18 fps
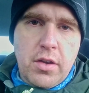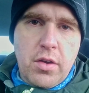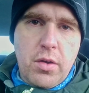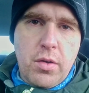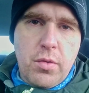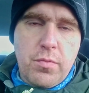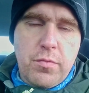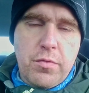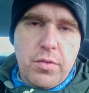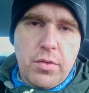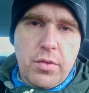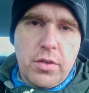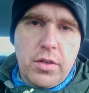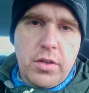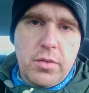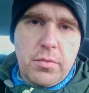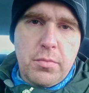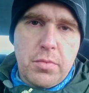and
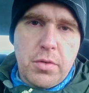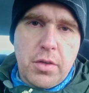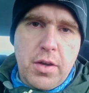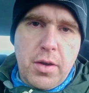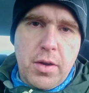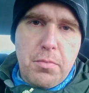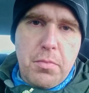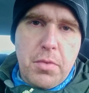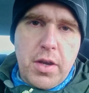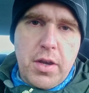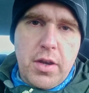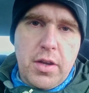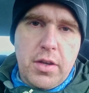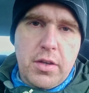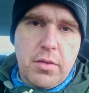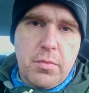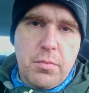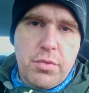hopefully become better
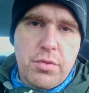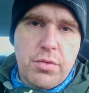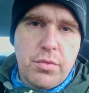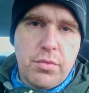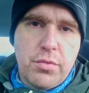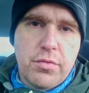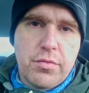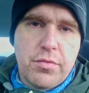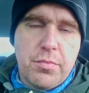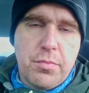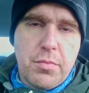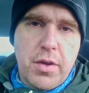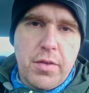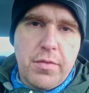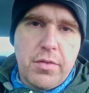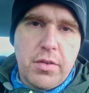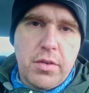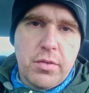and improve
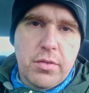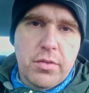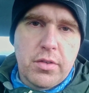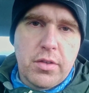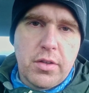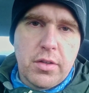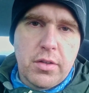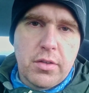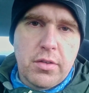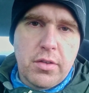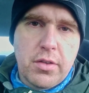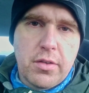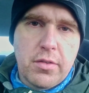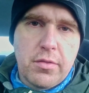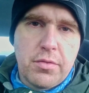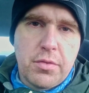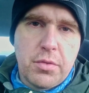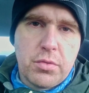my video skills
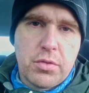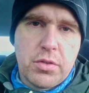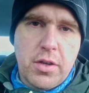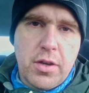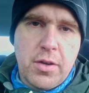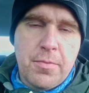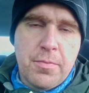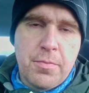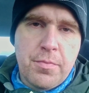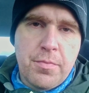in the future.